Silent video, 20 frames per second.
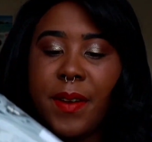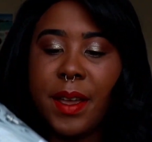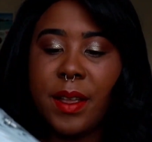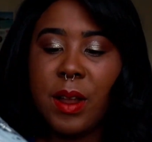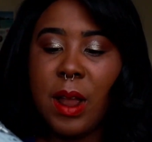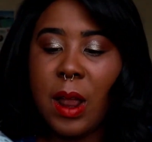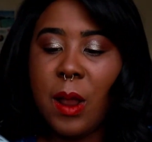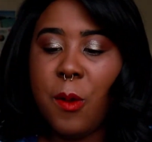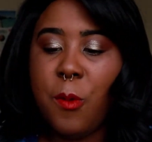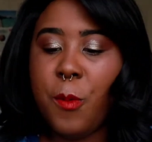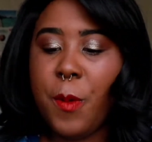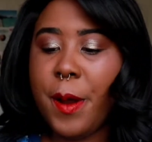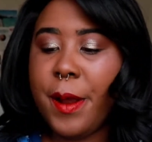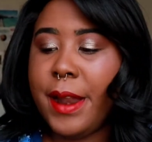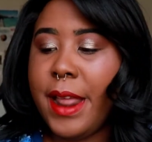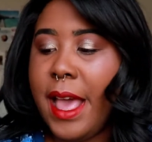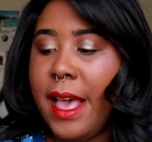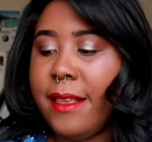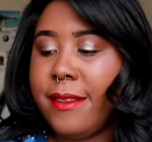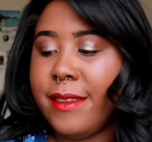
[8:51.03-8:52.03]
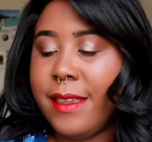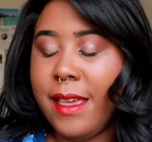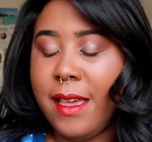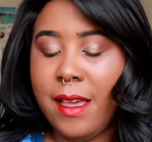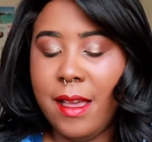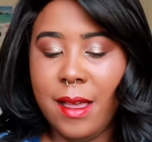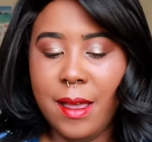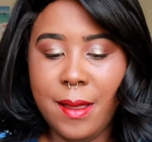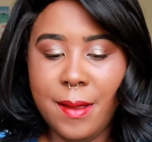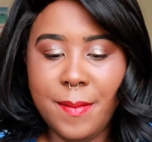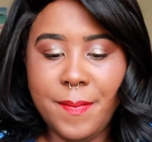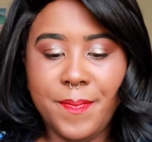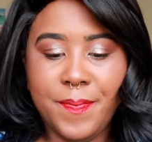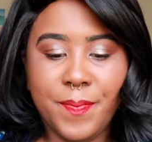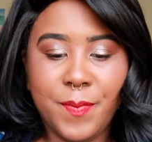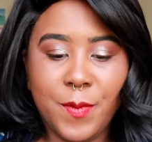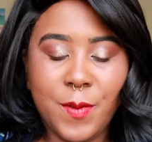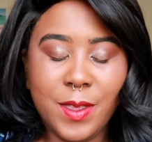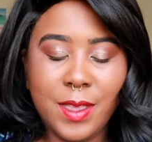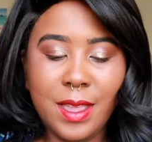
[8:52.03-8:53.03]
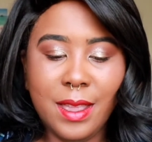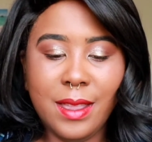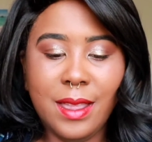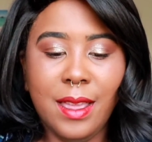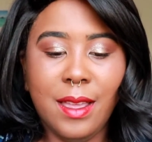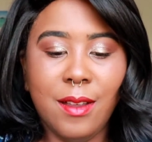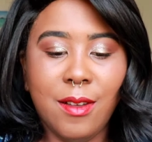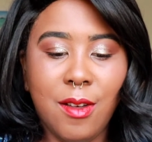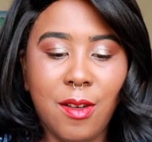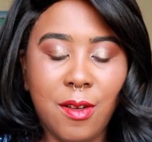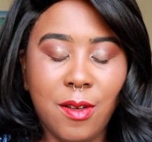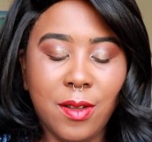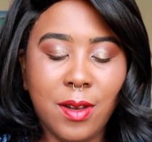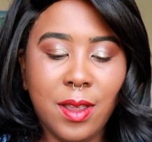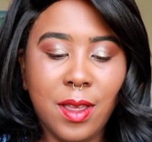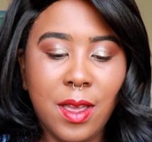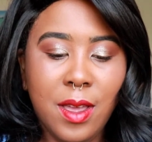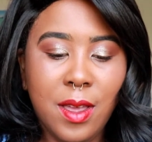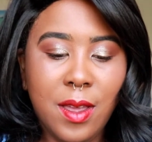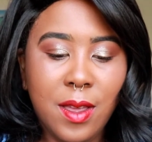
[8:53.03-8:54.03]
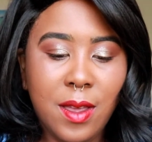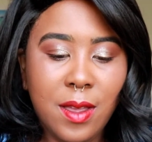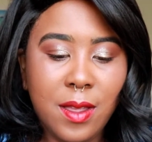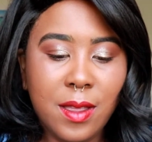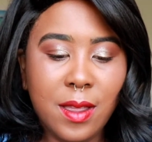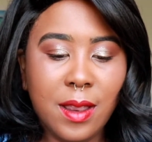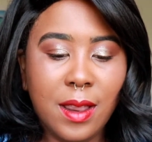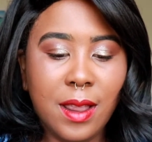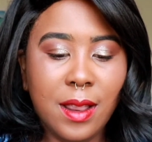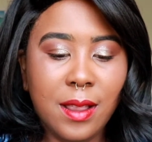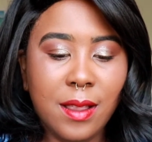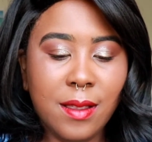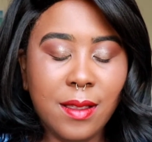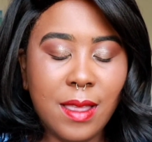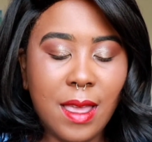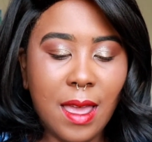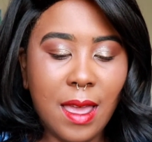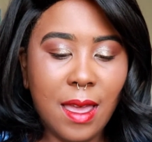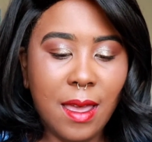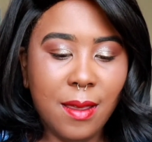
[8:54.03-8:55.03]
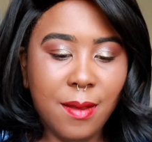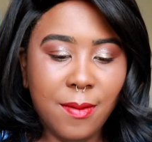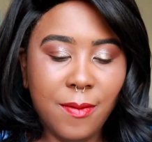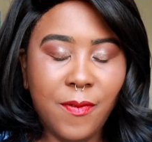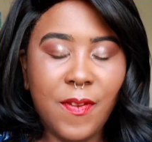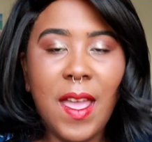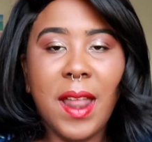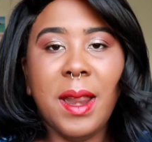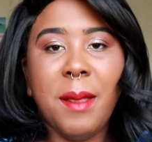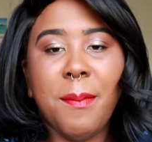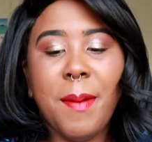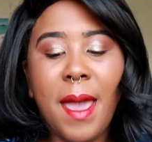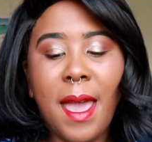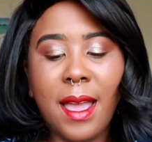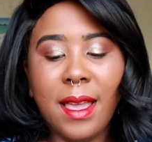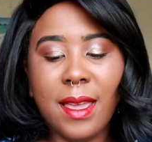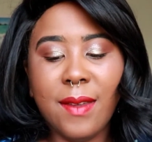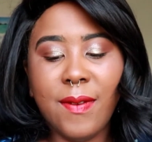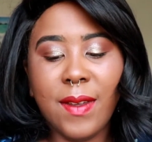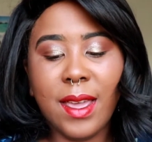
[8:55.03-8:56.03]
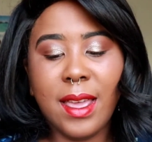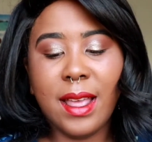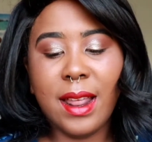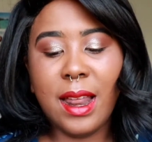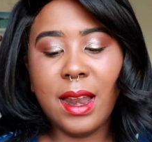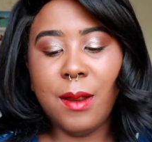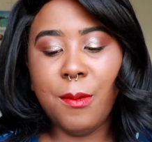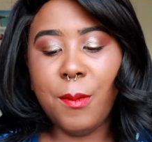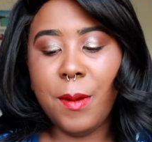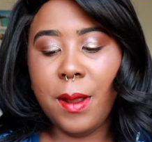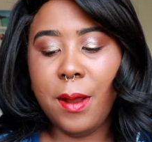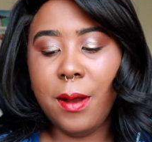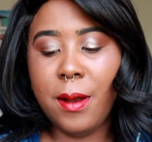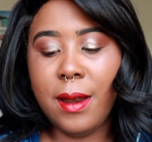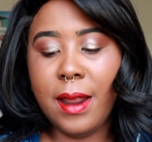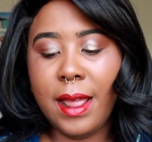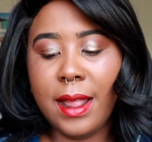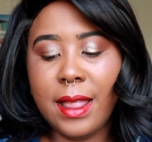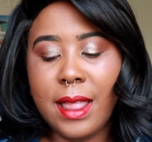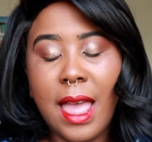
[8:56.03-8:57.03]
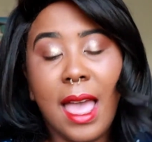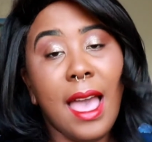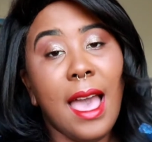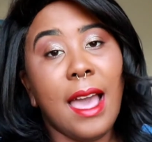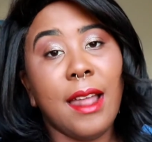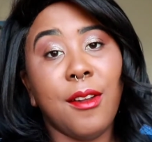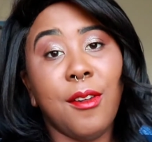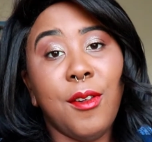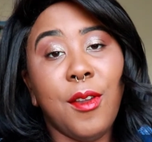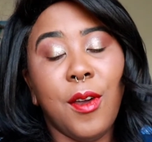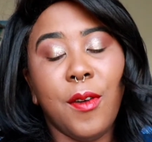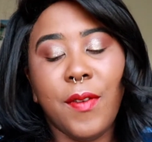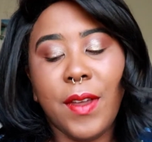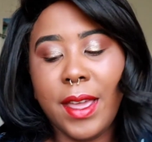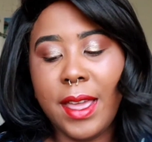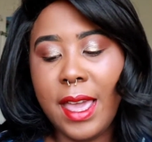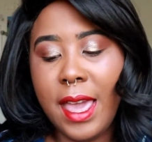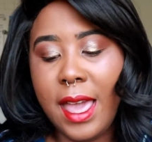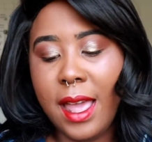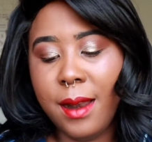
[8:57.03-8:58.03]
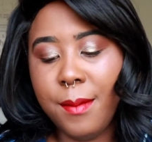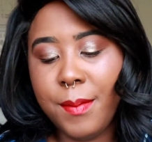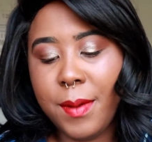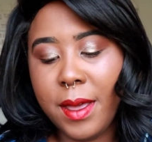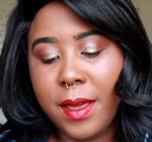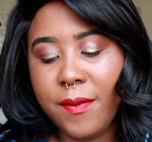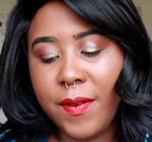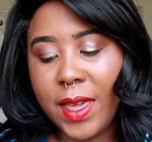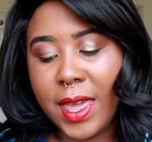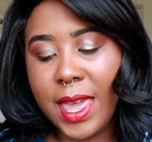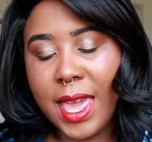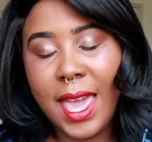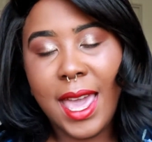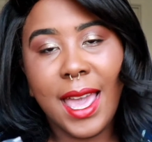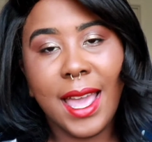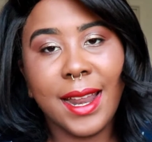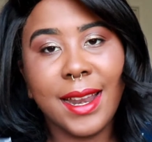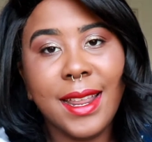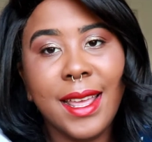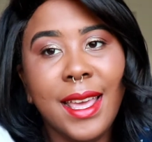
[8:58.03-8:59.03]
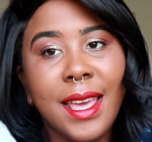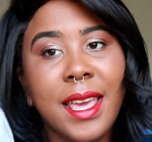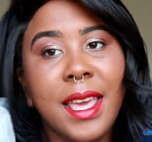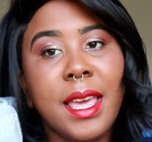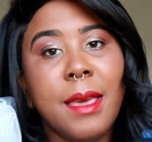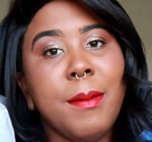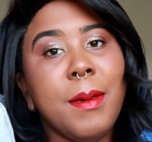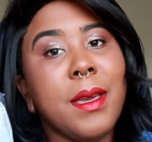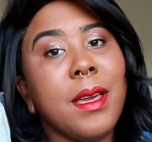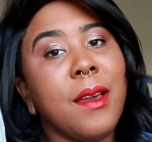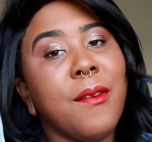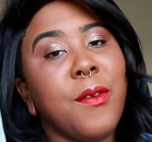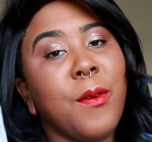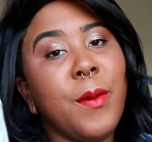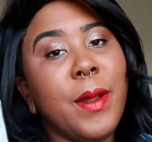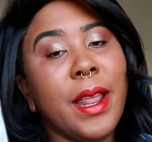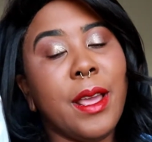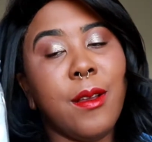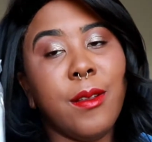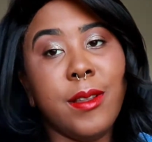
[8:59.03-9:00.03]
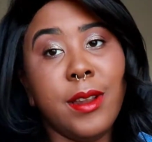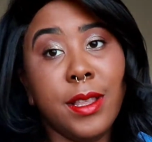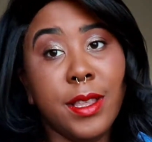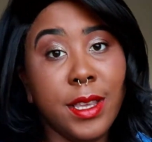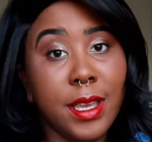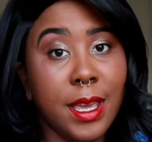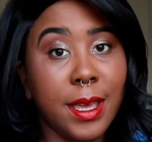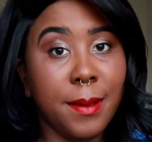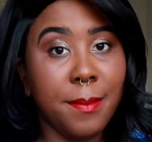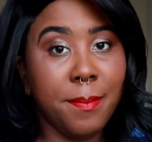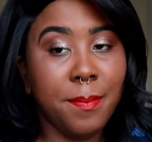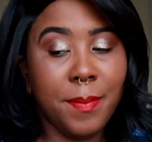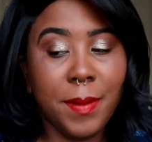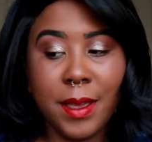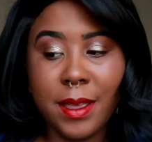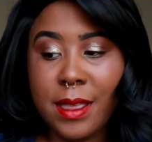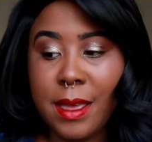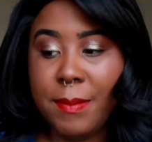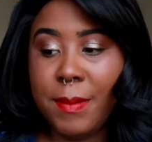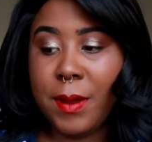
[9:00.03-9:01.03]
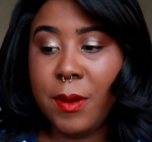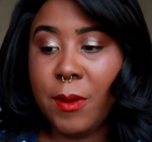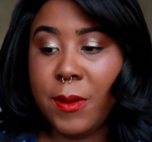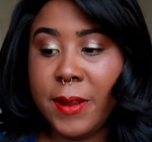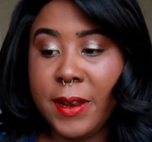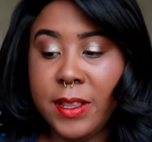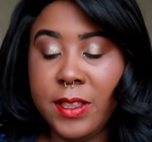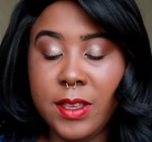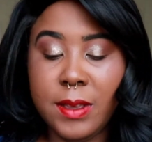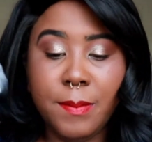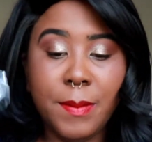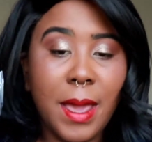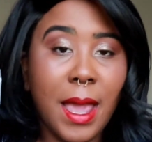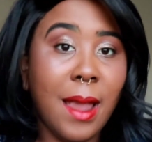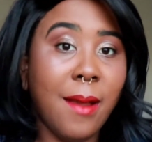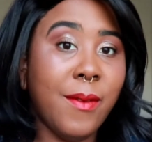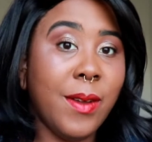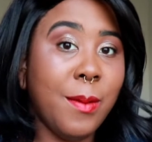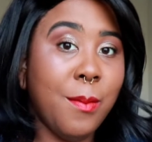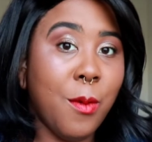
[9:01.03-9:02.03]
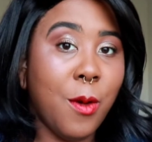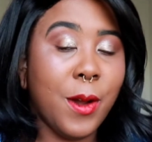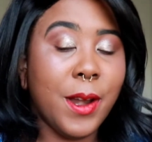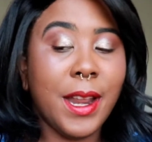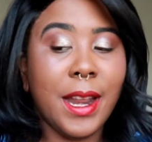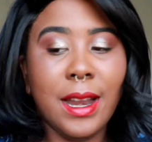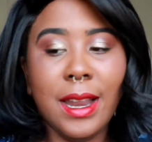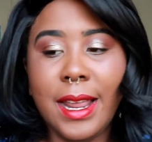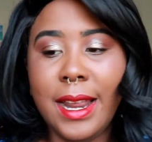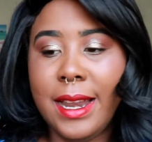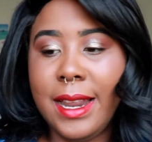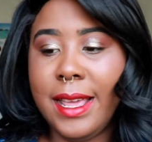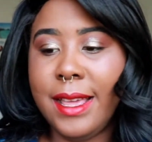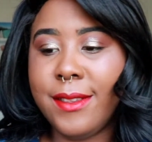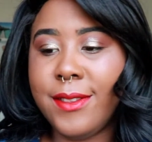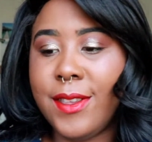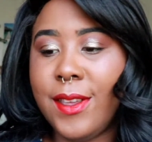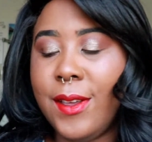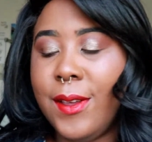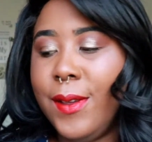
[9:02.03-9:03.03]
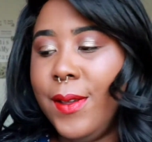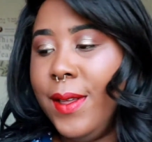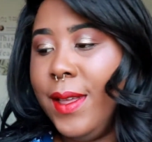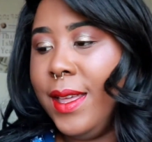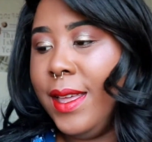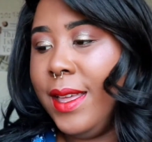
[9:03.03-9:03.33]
I could try to wear it as a, what's that thing called? The name of that fanny pack. If I can try to wear it like that, I don't know if I can, but if I can, it'd be good for when I go to the gym because I've been going to the gym every morning lately, so.